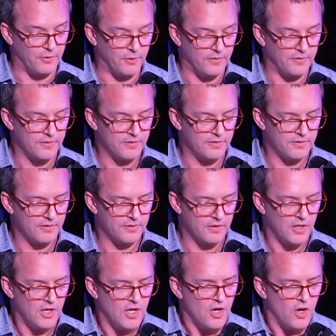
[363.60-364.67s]
for.
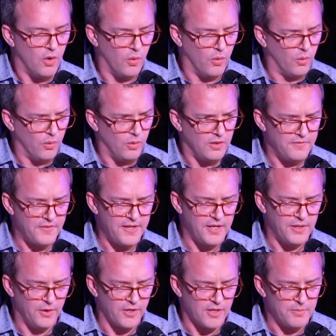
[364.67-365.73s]
All of the
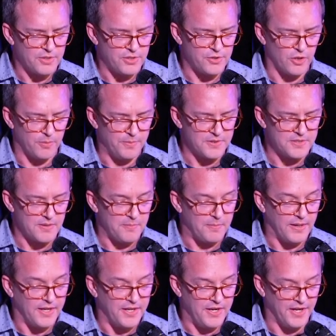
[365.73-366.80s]
anonymous shoppers,
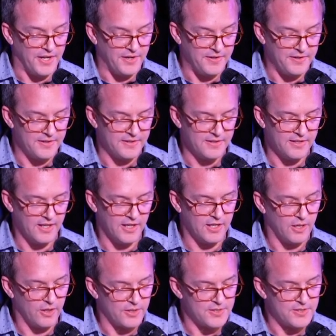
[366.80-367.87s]
bar none,
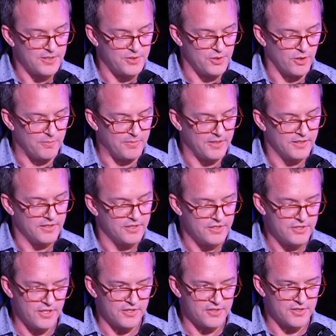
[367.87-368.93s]
had lost a job
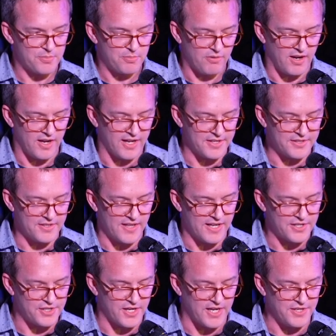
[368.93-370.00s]
just prior to
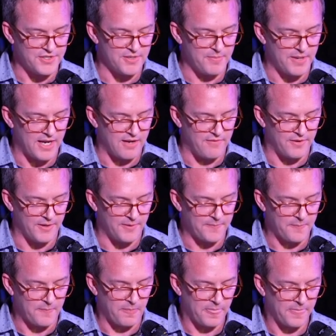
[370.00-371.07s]
their change in behavior.
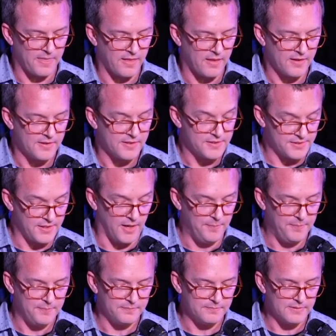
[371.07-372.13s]

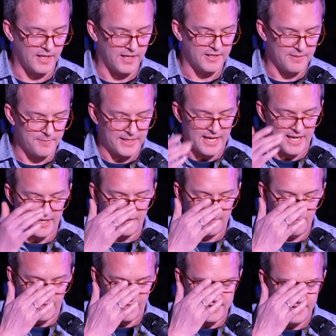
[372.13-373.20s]
Some, like the mechanic
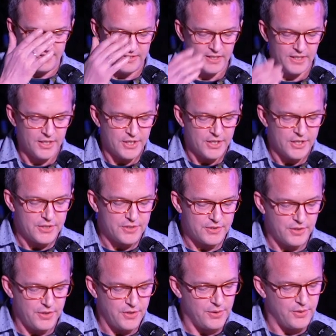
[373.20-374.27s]
Martin,
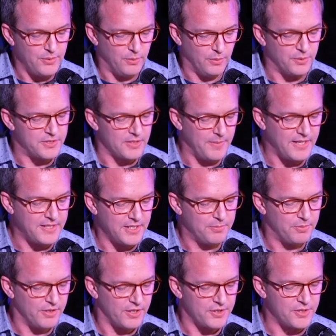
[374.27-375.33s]
to new
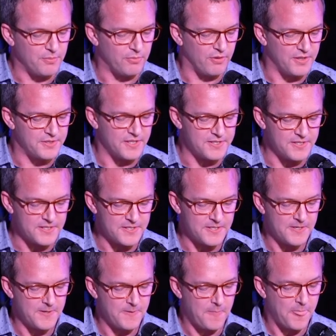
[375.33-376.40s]
automated production processes.
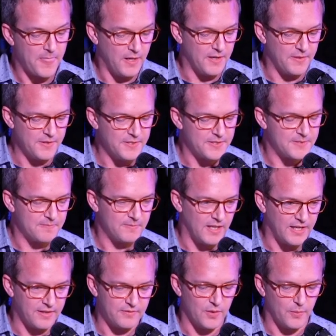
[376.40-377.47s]
Others,
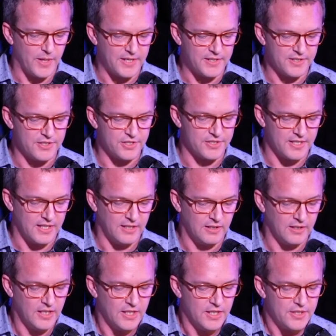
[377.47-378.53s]
like the waiter
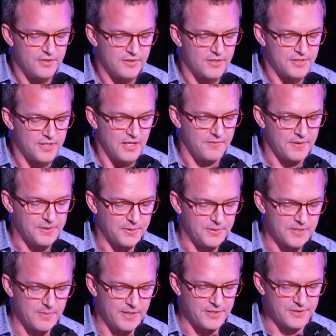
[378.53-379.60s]
Giselle, to service
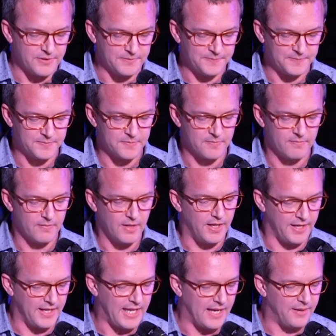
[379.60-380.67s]
automation.
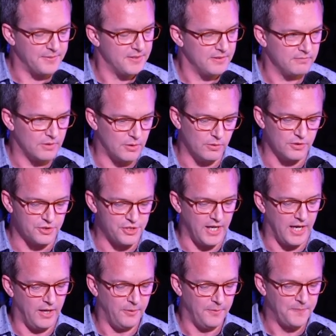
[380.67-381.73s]
An accountant called
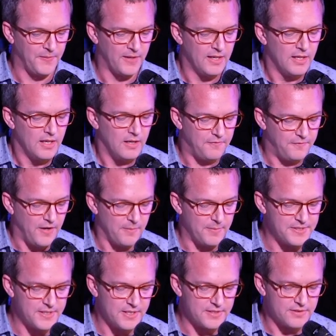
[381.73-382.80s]
Chow, a
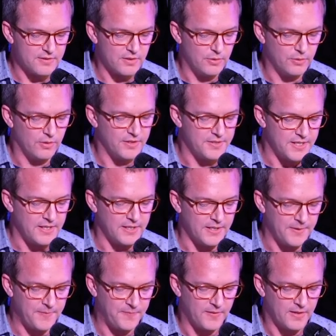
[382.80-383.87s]
pharmacist called
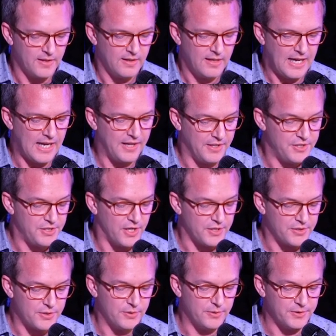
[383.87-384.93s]
Lucinda, and a
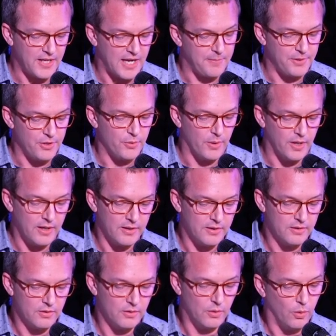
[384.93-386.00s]
judge called Abiyua,
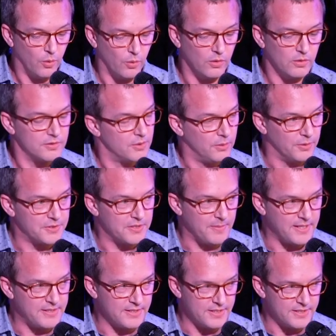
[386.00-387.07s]
all to
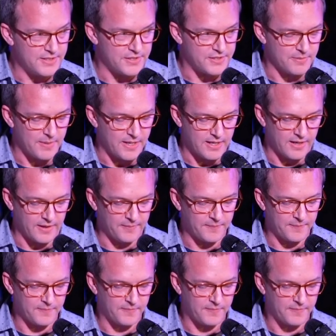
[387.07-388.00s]
automated decision making.